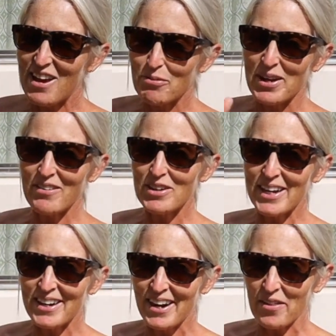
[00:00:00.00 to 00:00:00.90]
If we
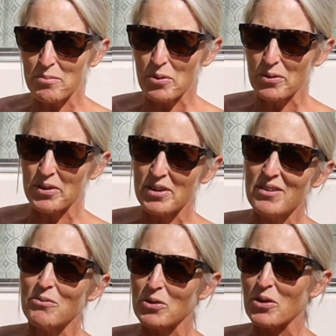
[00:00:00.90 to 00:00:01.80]
ever get another
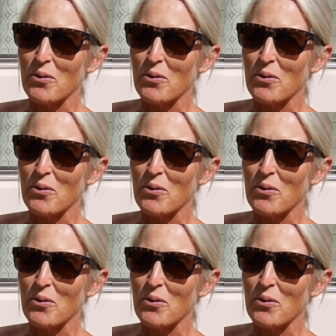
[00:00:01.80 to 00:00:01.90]
bowler, we're